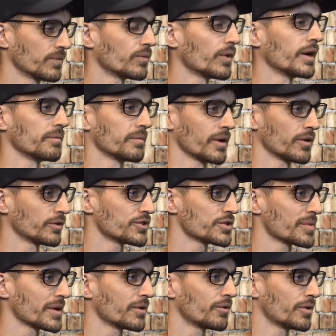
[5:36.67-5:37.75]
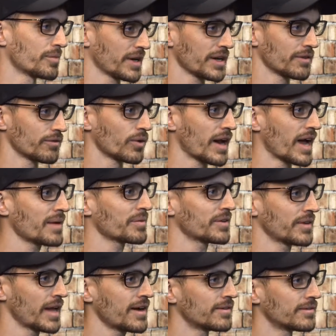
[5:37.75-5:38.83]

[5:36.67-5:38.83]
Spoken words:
Right. And it'll just be a repeat of what happened now.